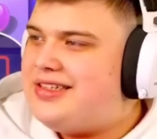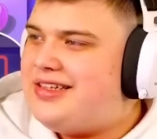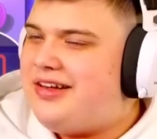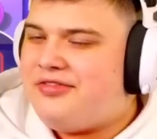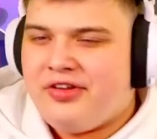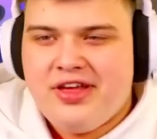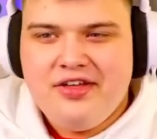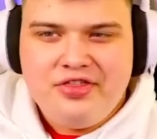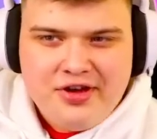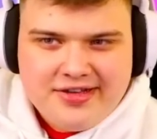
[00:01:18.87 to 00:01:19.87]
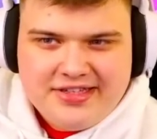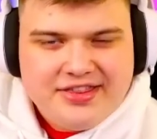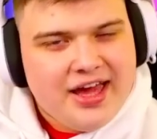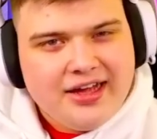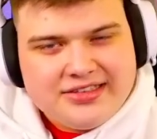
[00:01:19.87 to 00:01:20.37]
For their
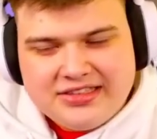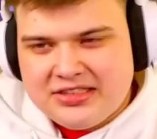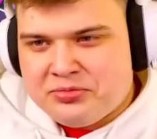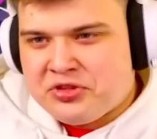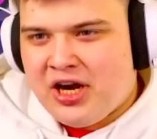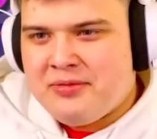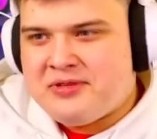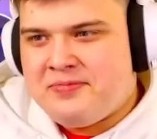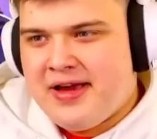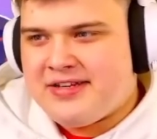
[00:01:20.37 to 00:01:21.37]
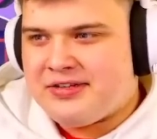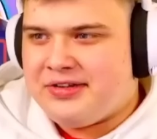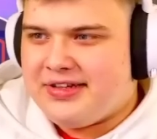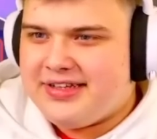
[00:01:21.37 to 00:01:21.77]
30,000 subscriber special,